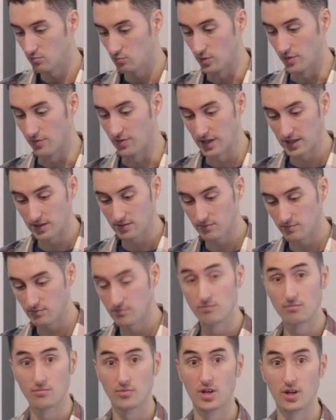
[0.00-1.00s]
with
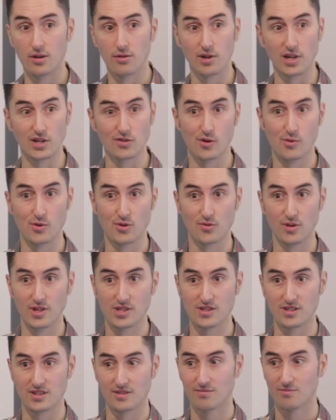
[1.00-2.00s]
that, thanks very much for
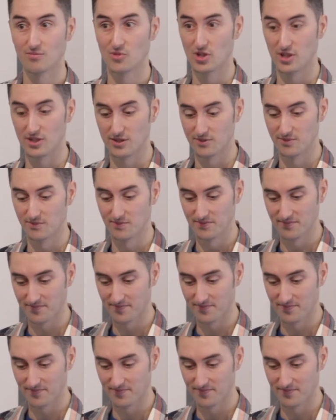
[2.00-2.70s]
listening. Cheers.